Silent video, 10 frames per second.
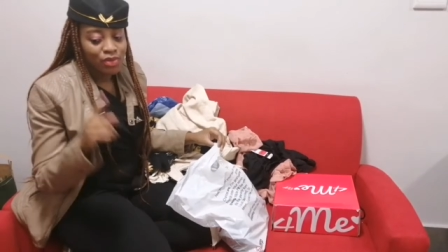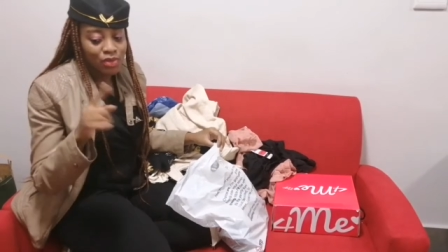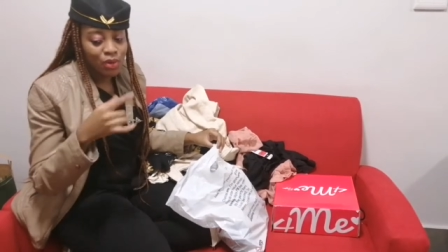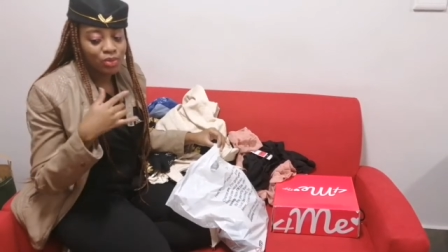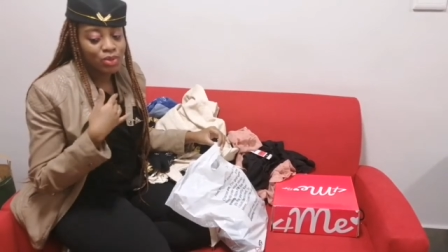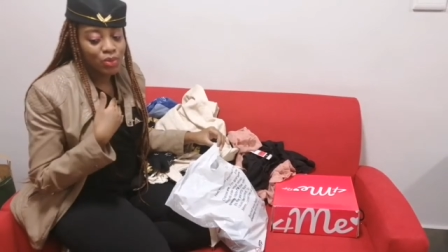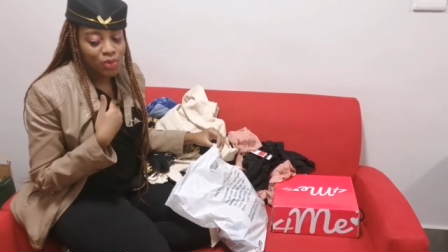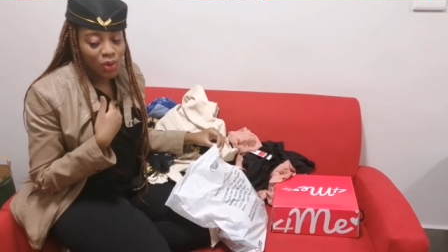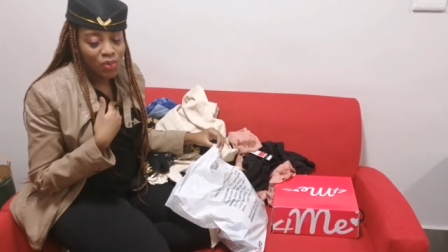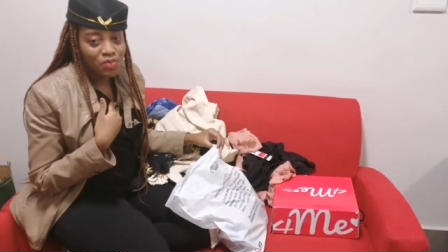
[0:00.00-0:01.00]
those
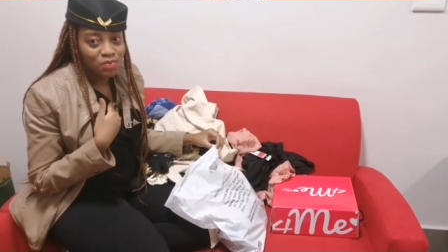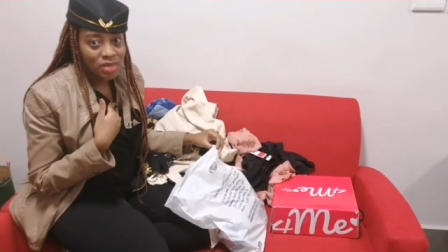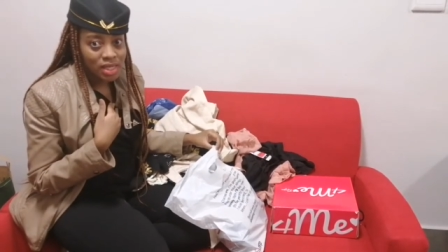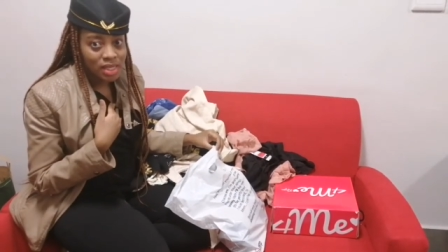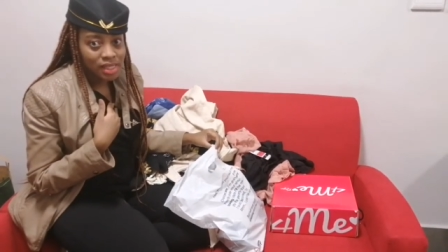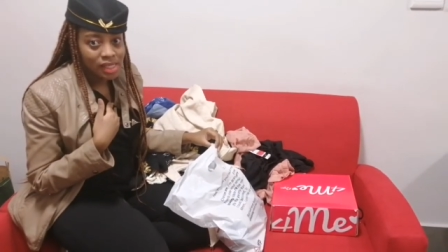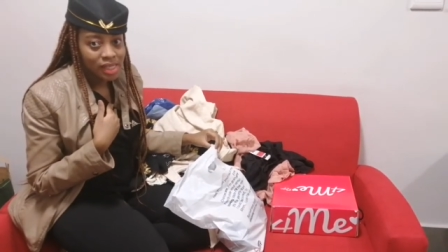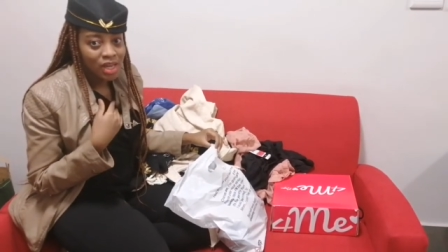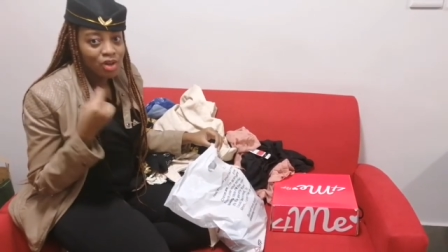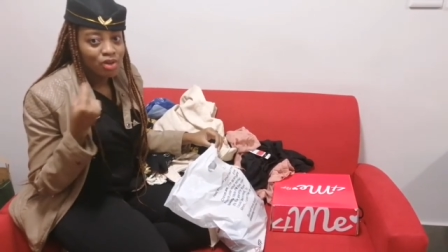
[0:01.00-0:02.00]
who know
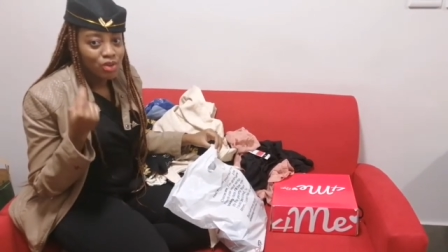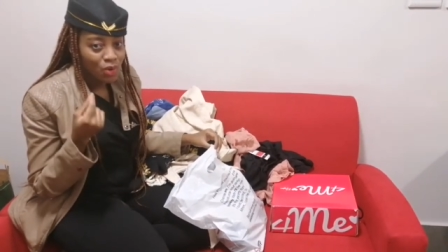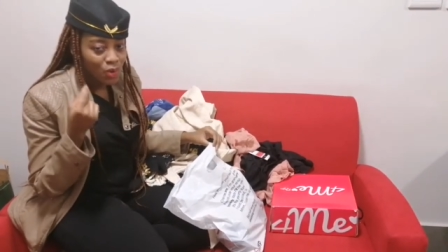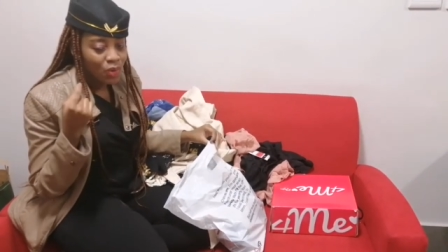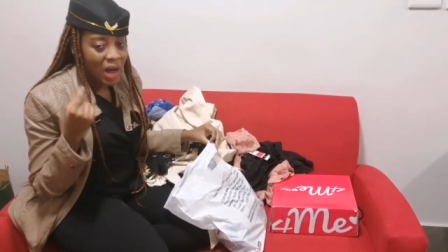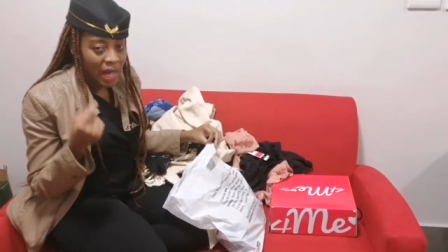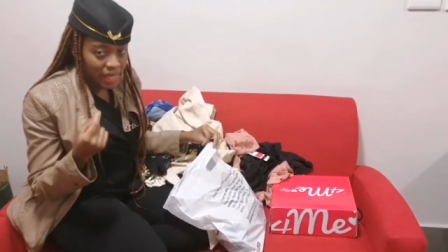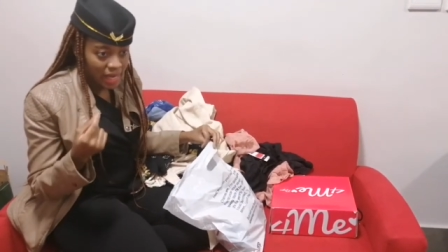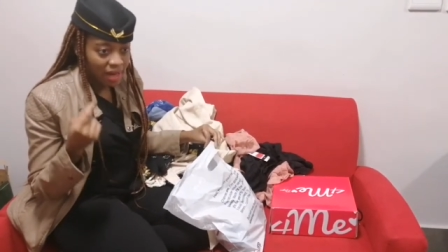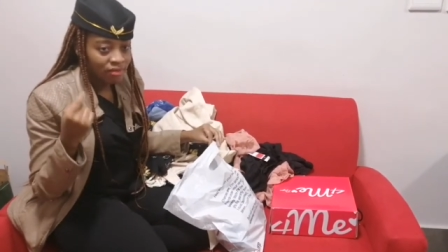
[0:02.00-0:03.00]
me know
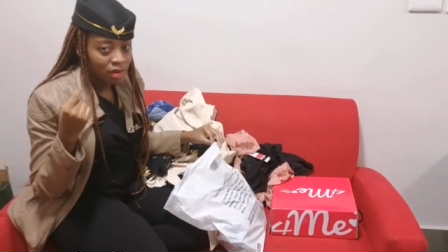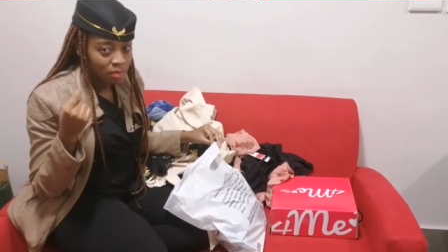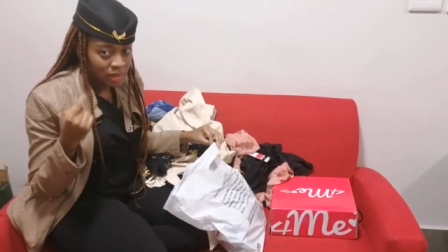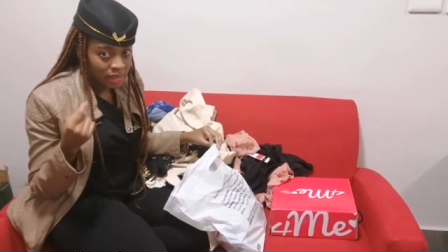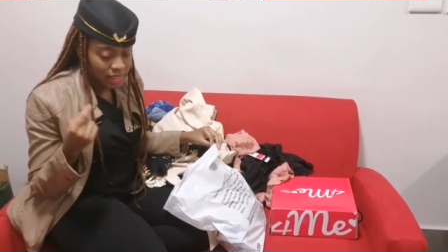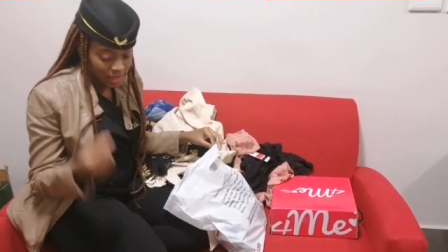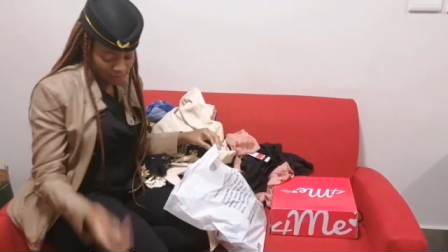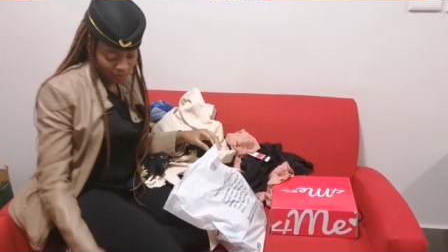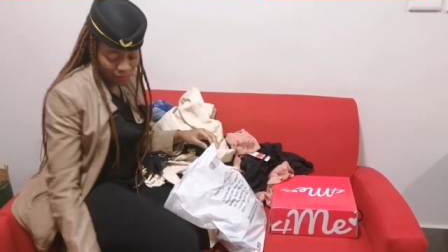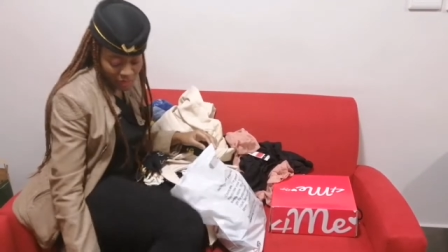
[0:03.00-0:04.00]
I love
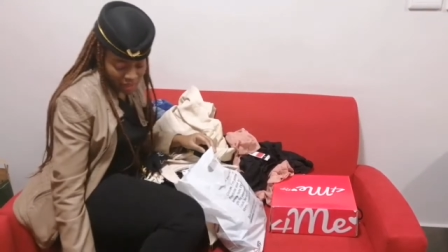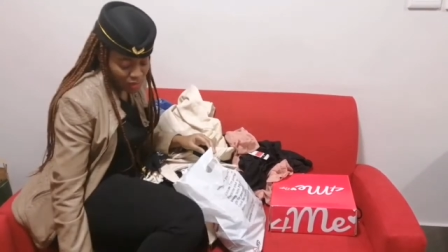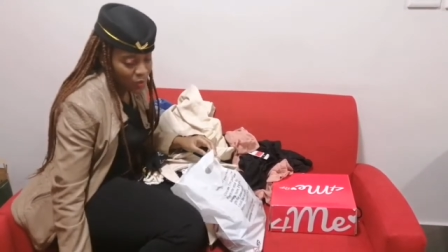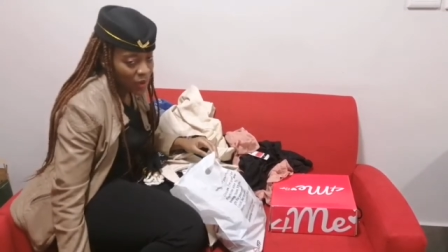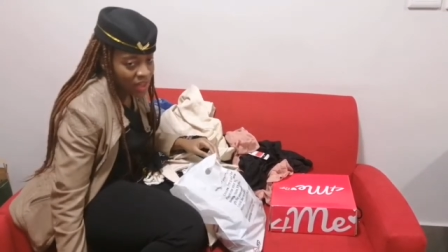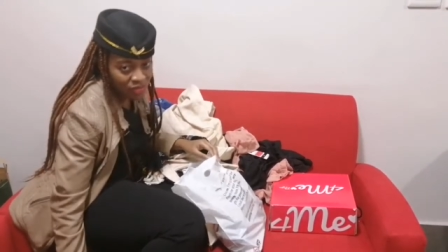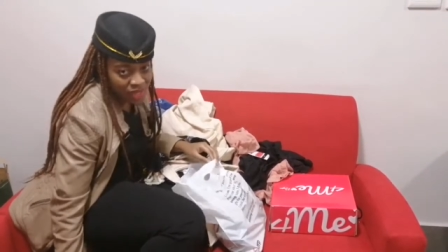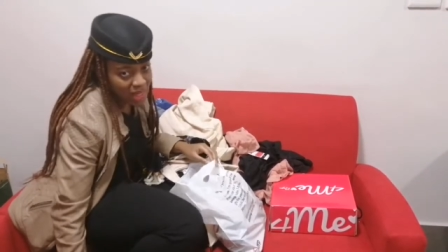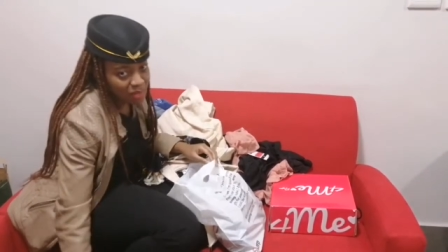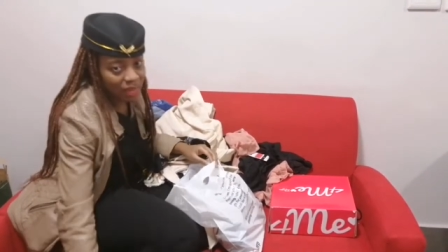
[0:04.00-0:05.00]
bling. So
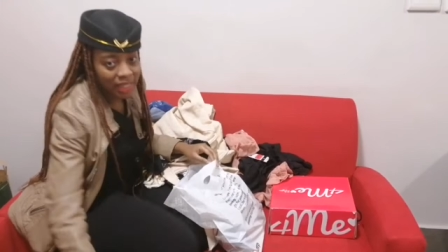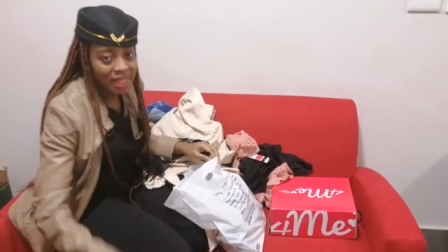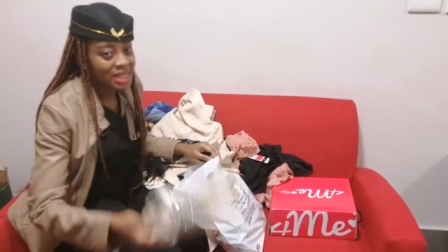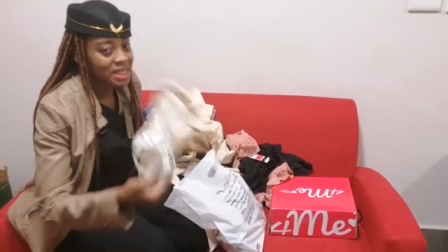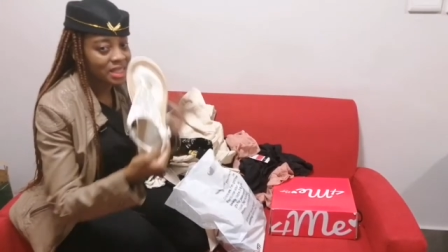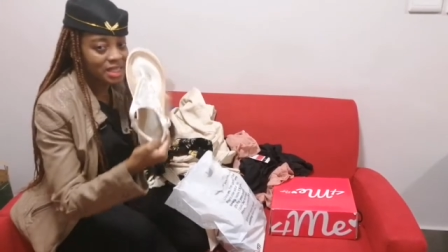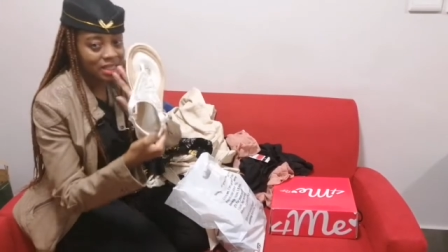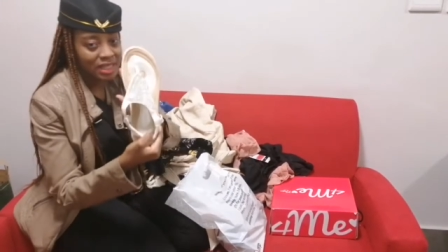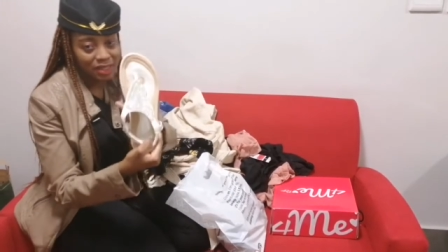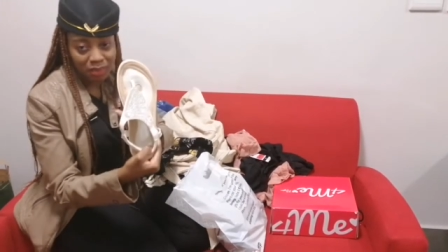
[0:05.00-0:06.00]
everything bling.
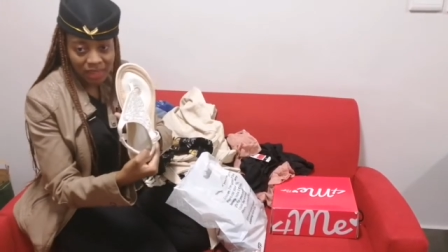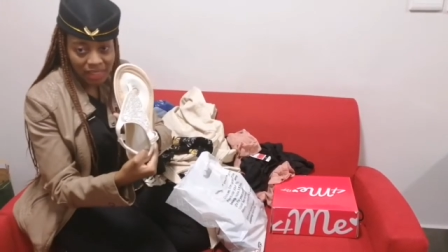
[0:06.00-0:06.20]
This is